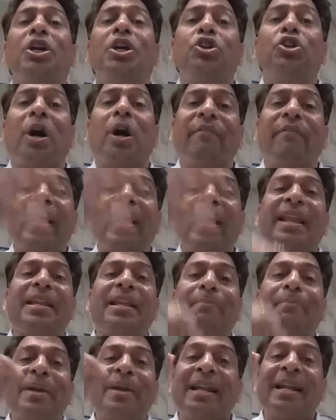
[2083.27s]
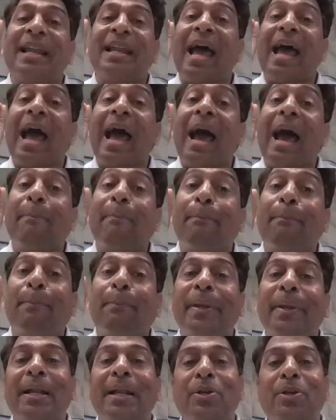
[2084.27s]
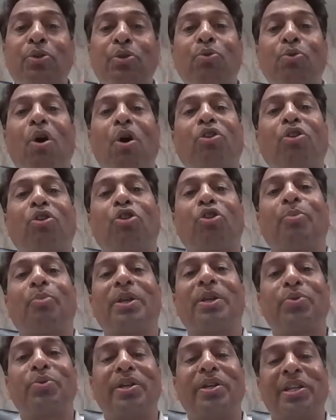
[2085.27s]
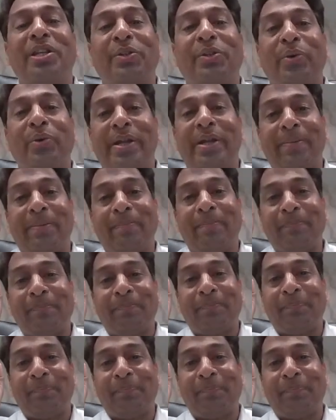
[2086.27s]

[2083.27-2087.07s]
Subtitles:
You avail in a period April to October 23.